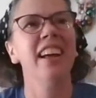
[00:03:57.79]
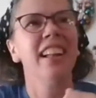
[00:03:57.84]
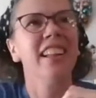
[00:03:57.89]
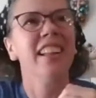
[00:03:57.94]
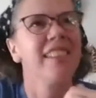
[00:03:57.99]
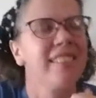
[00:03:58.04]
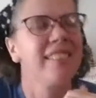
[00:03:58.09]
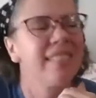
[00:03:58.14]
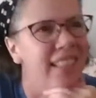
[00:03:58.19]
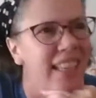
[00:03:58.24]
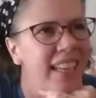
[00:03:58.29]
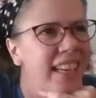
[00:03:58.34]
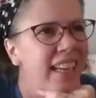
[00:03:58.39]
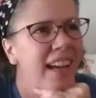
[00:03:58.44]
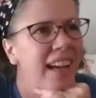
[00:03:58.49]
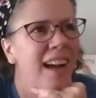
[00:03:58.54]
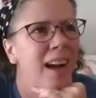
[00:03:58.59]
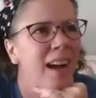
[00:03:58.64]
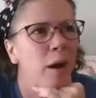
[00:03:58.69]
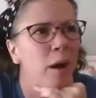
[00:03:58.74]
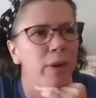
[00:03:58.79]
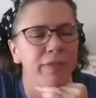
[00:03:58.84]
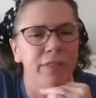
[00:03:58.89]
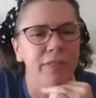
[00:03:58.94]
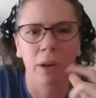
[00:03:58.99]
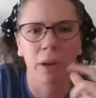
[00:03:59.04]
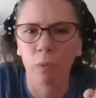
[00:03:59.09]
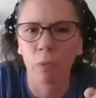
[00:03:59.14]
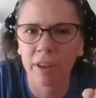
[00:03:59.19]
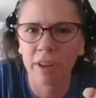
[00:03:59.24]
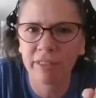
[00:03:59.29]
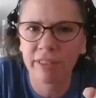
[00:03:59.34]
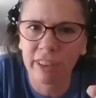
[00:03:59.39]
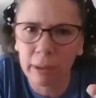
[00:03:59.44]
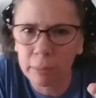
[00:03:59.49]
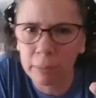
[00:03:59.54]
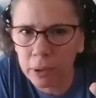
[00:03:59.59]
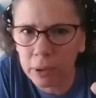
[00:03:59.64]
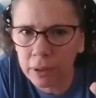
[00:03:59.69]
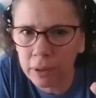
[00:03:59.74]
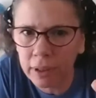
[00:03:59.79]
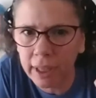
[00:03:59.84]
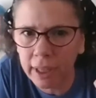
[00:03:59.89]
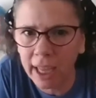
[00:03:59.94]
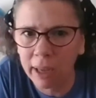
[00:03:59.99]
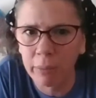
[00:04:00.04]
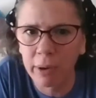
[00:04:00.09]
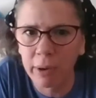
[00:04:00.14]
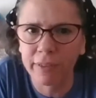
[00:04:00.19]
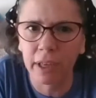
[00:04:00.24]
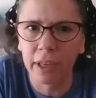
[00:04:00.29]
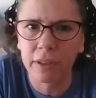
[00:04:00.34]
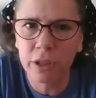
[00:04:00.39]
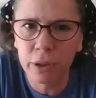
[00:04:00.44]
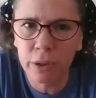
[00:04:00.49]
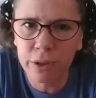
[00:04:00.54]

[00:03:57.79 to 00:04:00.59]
Let's see, um, we've done one syllable and we've done two